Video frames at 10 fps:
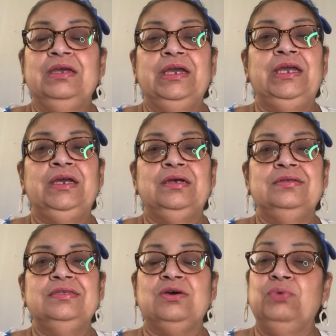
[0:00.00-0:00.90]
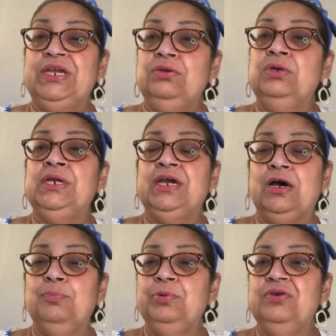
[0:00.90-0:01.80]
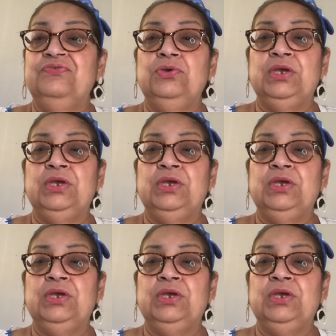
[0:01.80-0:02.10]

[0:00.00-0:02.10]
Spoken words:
And a way you can help her if you